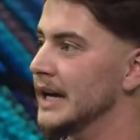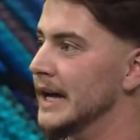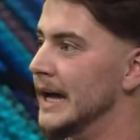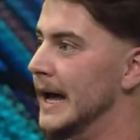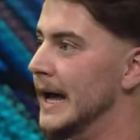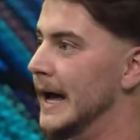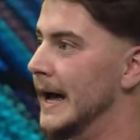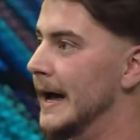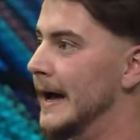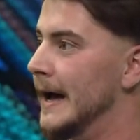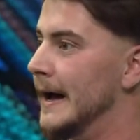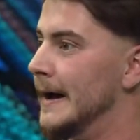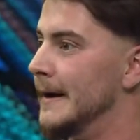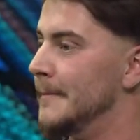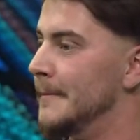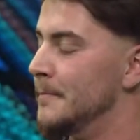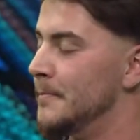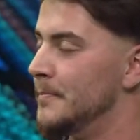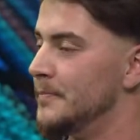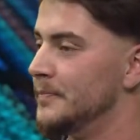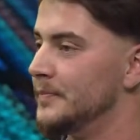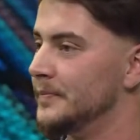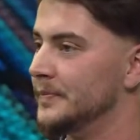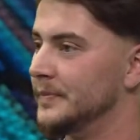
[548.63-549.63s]

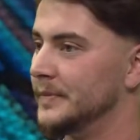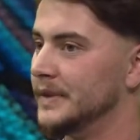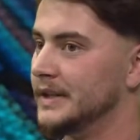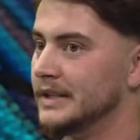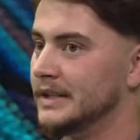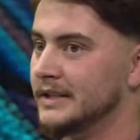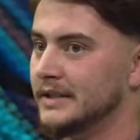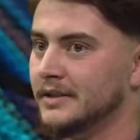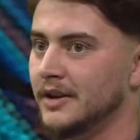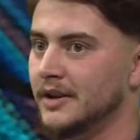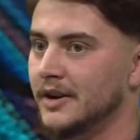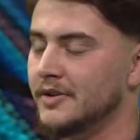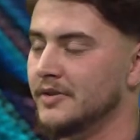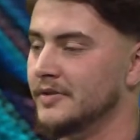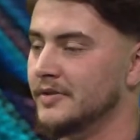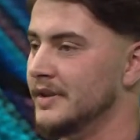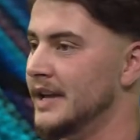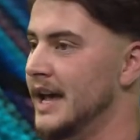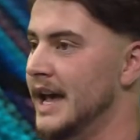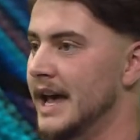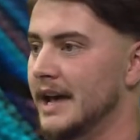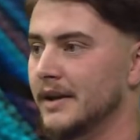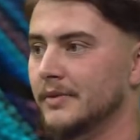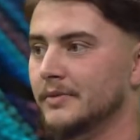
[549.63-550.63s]

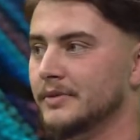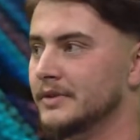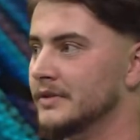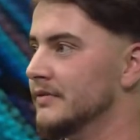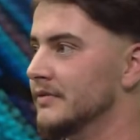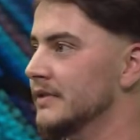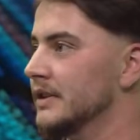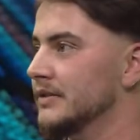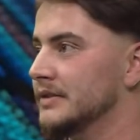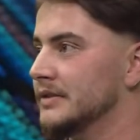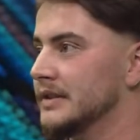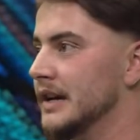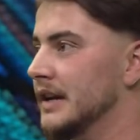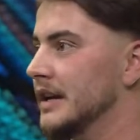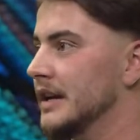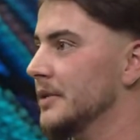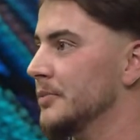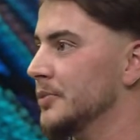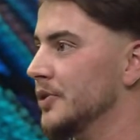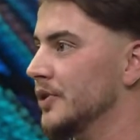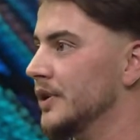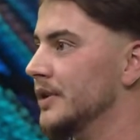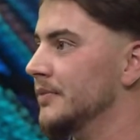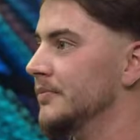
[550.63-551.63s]
It was a real
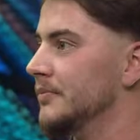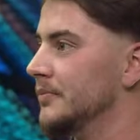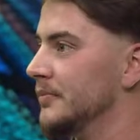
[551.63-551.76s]
turning point.